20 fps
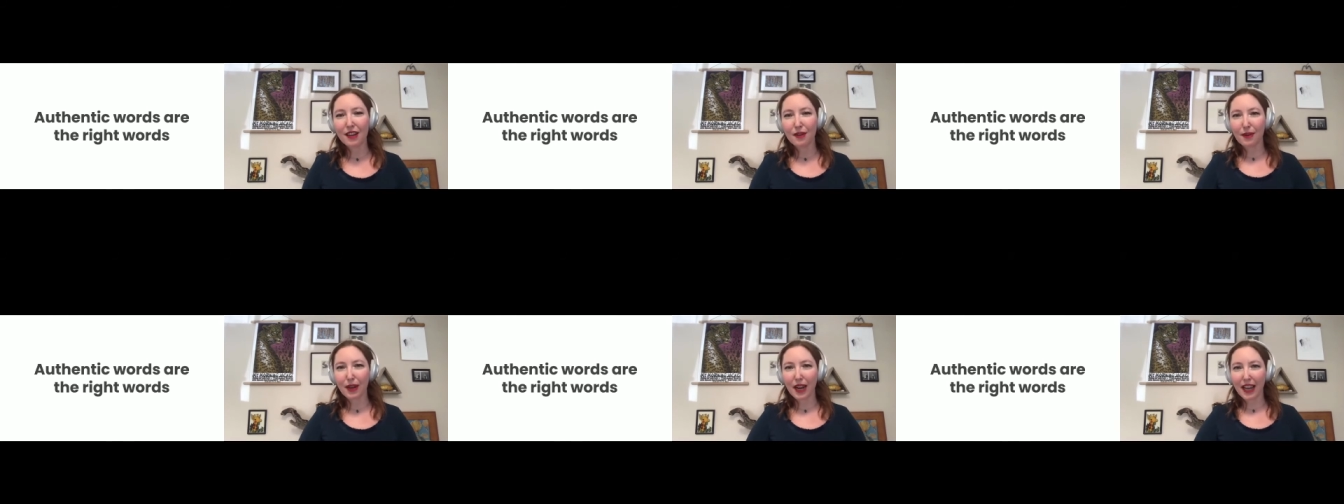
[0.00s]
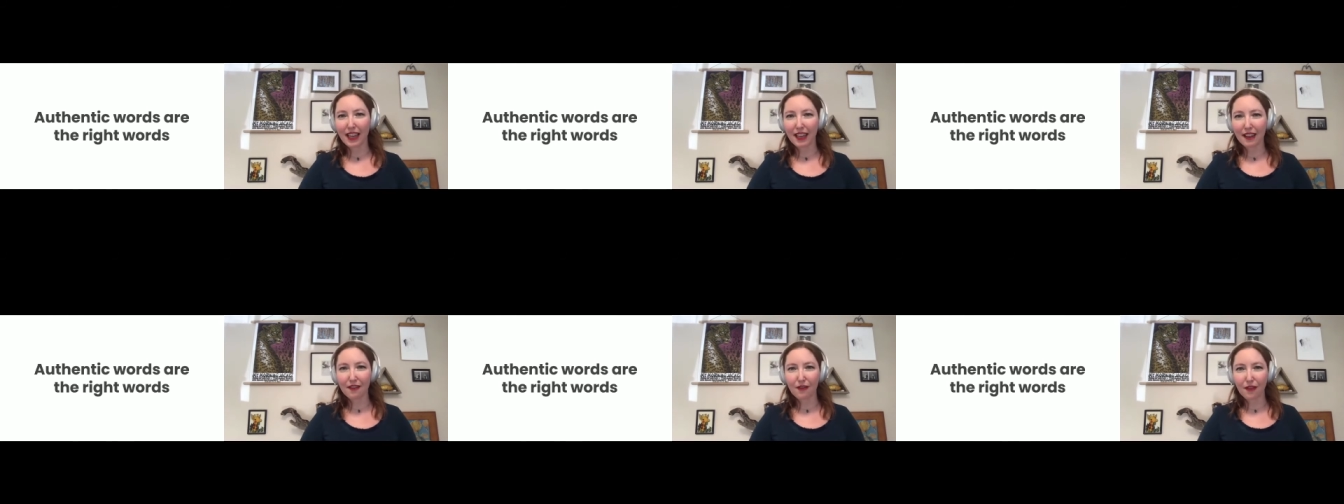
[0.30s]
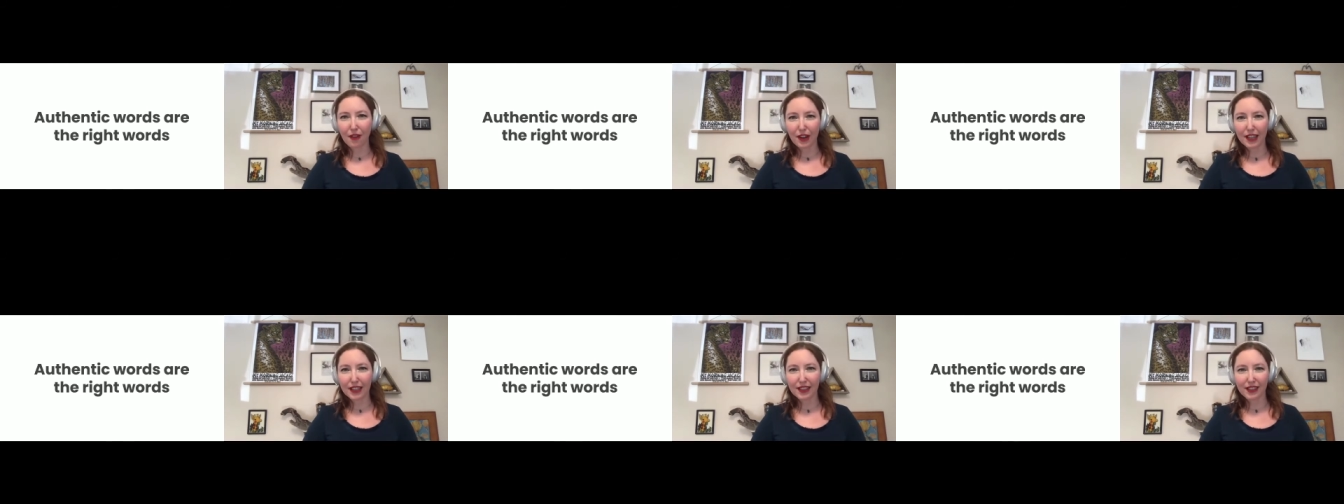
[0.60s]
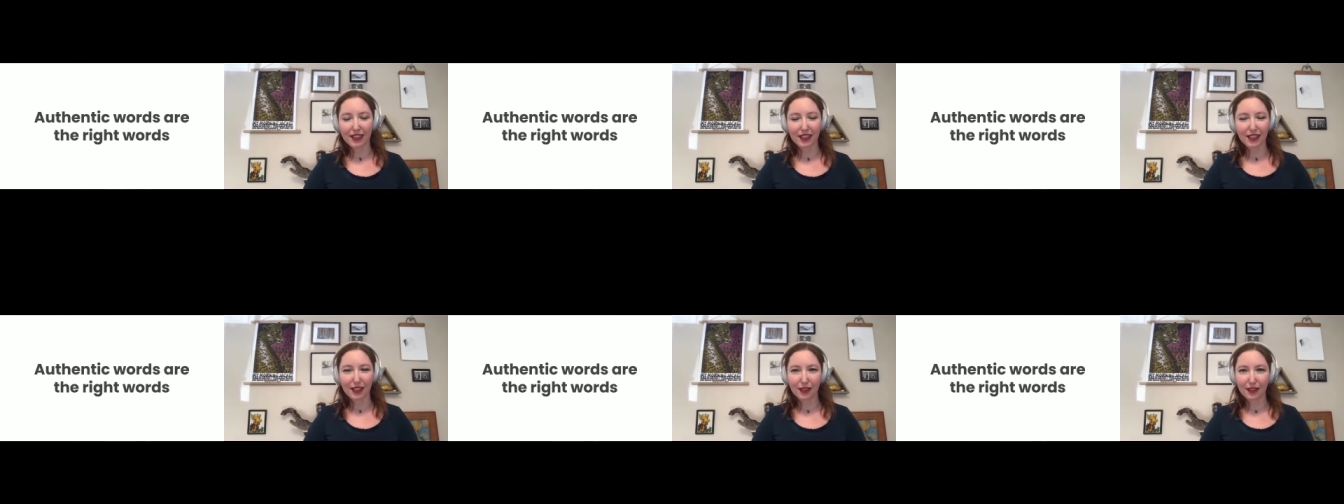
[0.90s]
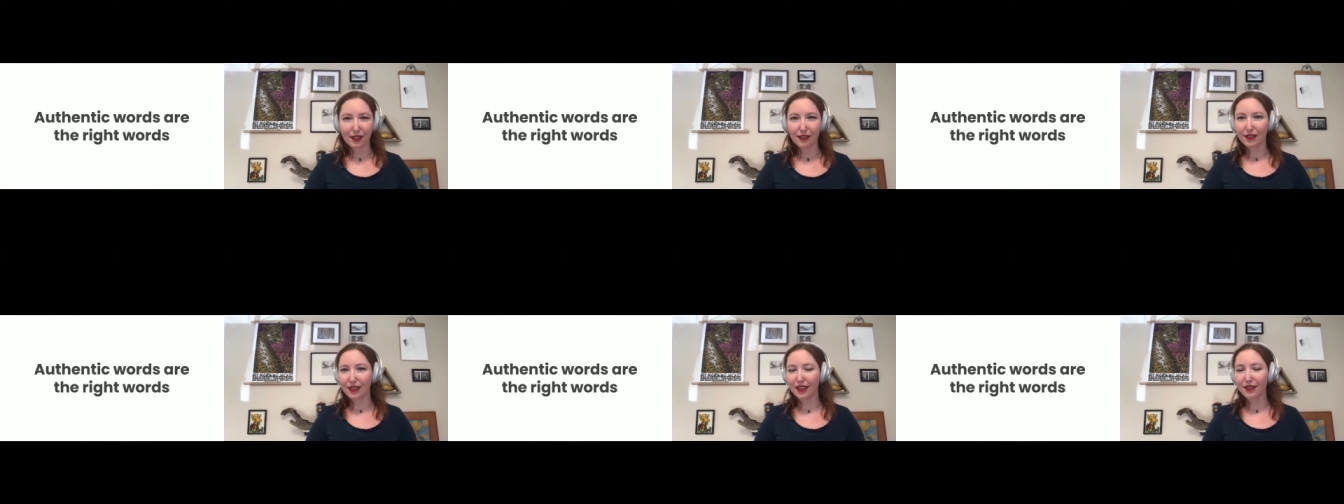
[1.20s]
When I give voice
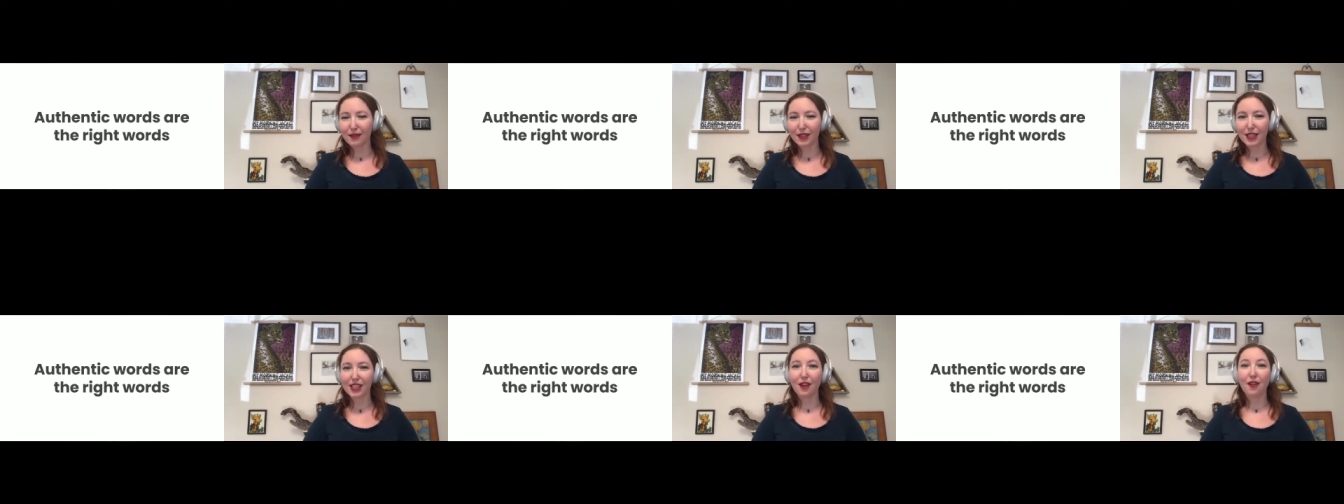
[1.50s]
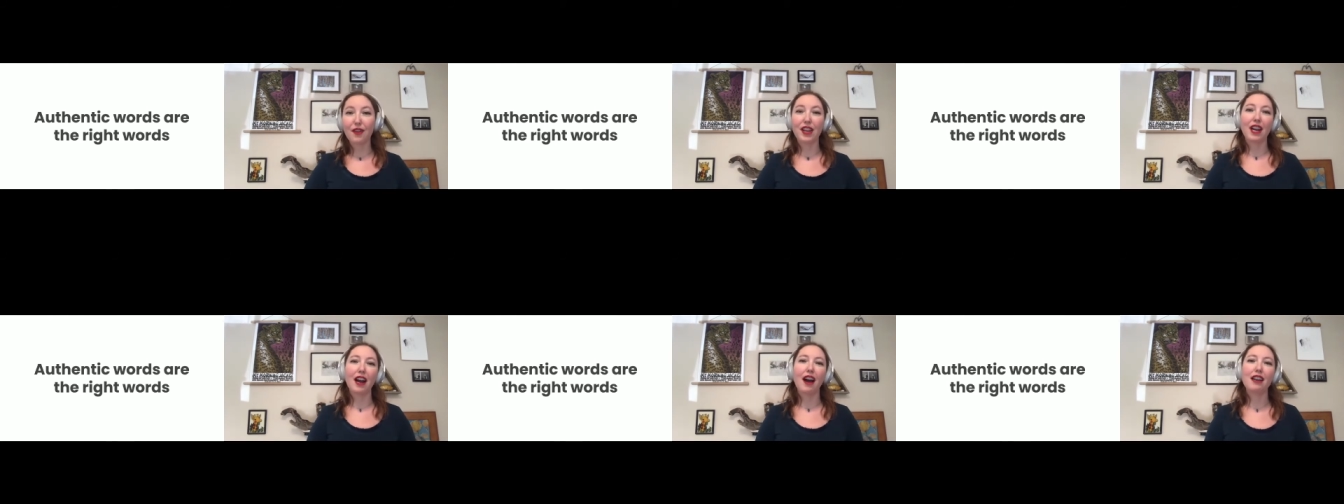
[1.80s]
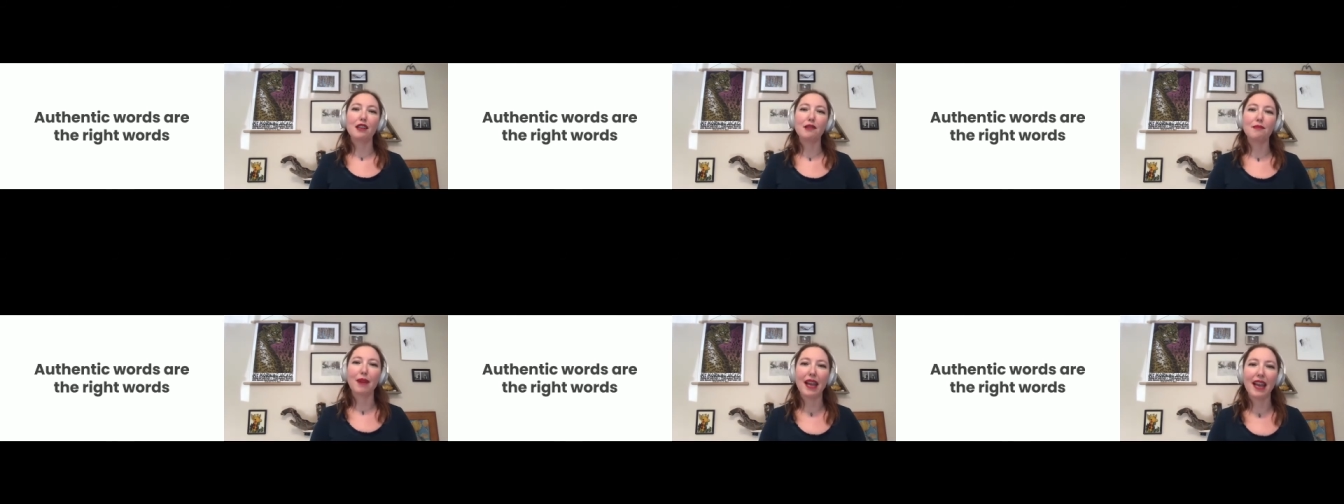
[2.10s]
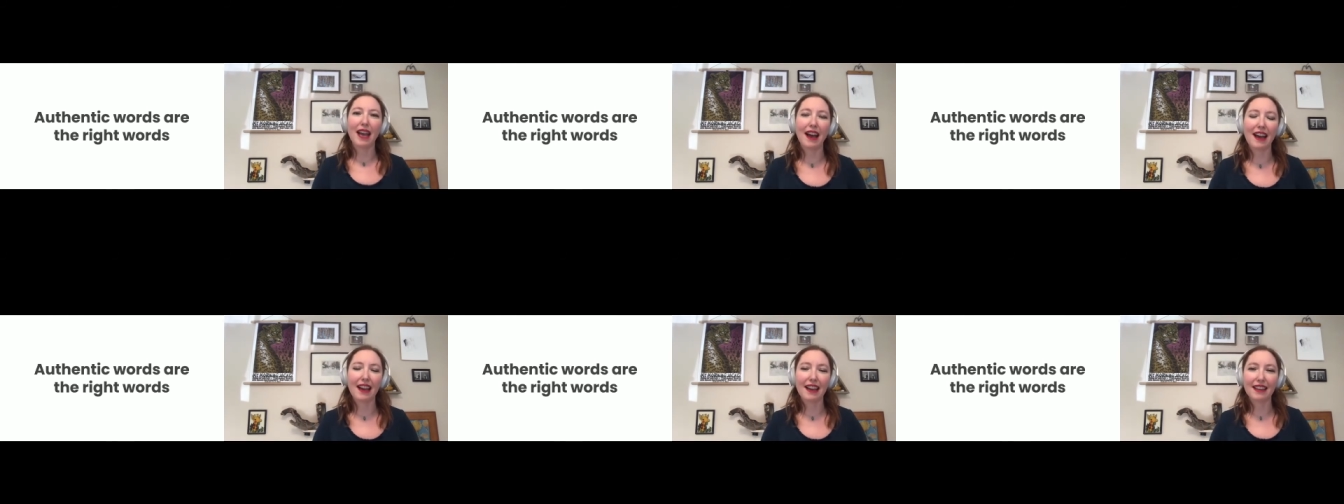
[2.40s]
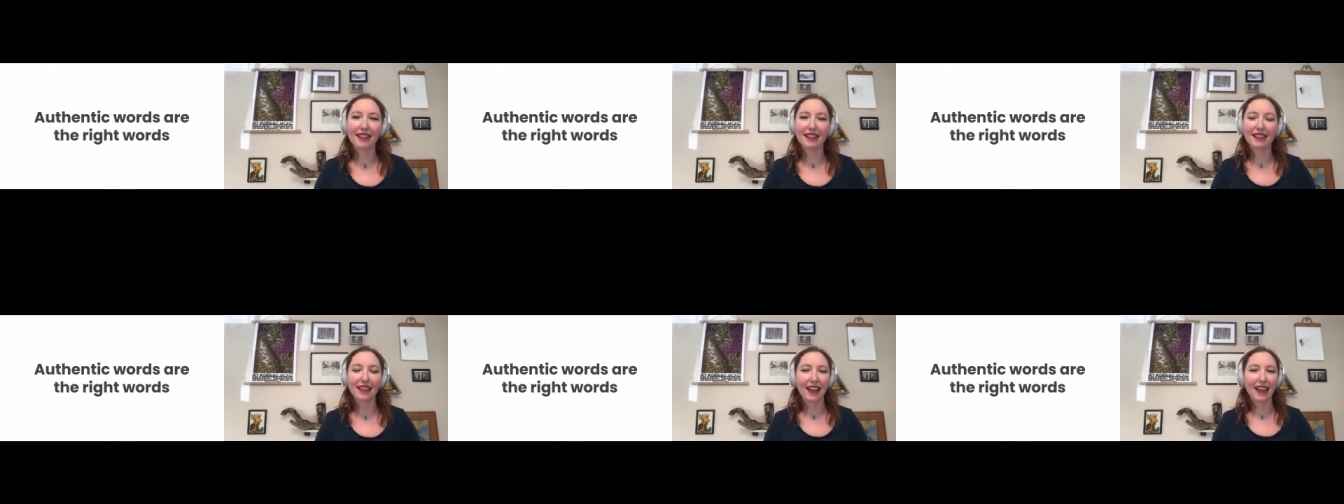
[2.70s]
to what's going on in my
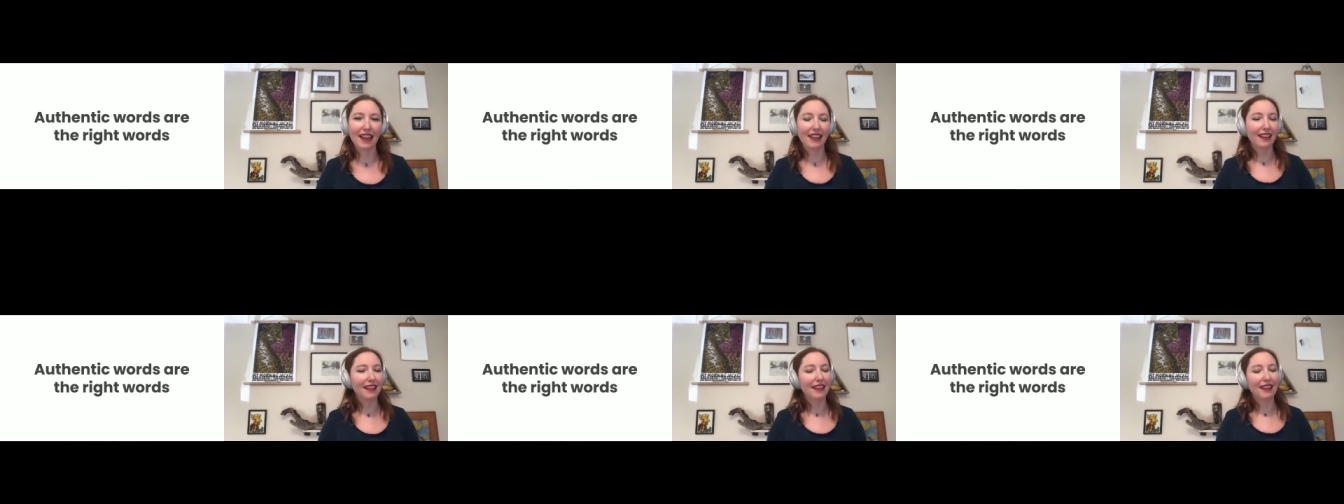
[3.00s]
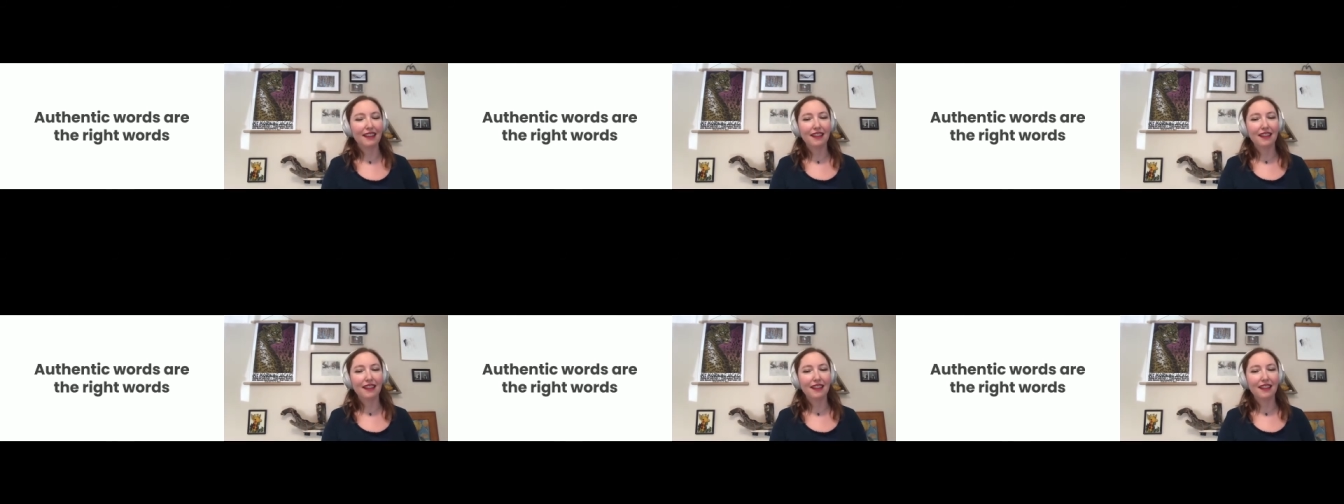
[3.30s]
head, like,